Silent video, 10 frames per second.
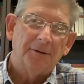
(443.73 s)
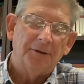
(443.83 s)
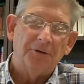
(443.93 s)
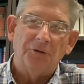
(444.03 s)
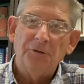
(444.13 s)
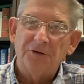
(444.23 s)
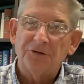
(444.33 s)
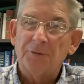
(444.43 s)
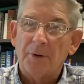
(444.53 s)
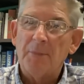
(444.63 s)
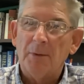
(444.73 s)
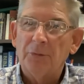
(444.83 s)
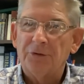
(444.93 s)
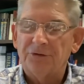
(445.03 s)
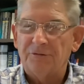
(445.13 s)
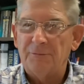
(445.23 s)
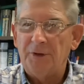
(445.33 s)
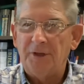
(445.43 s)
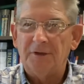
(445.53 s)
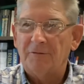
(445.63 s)
and do this in remembrance of
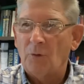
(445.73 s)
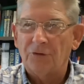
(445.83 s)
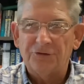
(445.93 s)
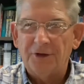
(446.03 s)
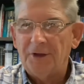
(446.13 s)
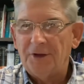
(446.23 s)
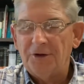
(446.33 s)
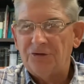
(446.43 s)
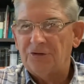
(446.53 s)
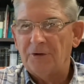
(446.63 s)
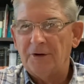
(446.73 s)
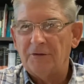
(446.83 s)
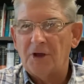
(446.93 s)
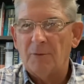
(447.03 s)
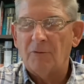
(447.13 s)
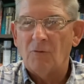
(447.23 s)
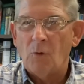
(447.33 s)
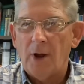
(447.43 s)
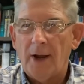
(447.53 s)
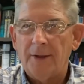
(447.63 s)
me." And of course, sharing the cup of
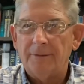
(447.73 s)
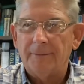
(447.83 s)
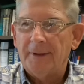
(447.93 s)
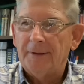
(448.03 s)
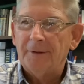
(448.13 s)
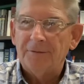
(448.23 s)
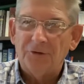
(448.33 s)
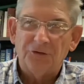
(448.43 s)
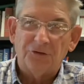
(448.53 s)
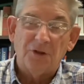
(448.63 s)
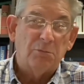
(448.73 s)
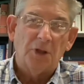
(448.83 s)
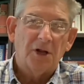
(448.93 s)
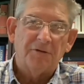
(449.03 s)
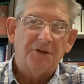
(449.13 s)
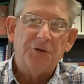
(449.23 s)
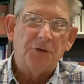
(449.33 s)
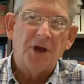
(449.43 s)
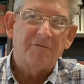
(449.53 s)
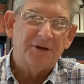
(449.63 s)
wine, "This is the blood of the new
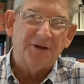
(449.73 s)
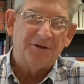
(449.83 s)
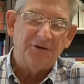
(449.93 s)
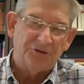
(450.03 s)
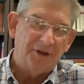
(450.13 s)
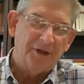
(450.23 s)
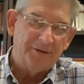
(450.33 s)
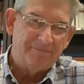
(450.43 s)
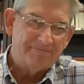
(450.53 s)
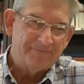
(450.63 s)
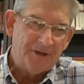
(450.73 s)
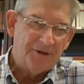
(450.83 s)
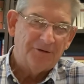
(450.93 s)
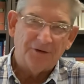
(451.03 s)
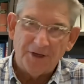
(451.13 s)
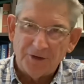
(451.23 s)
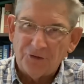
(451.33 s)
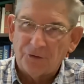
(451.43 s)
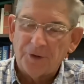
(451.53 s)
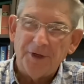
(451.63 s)
covenant," he said. "Take
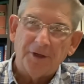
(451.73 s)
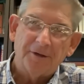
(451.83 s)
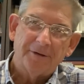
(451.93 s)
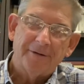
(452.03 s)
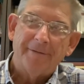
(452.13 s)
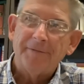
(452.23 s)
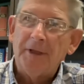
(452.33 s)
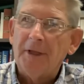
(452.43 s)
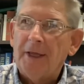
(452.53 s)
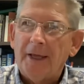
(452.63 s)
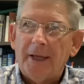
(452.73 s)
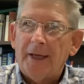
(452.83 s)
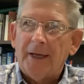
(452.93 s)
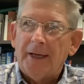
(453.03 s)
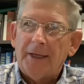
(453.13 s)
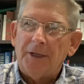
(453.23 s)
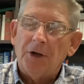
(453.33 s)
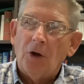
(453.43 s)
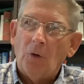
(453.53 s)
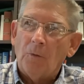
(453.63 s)
and drink." You
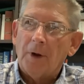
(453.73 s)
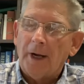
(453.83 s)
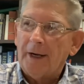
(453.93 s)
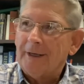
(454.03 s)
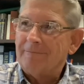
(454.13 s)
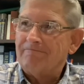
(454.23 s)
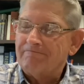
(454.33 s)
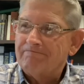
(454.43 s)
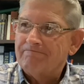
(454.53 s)
know,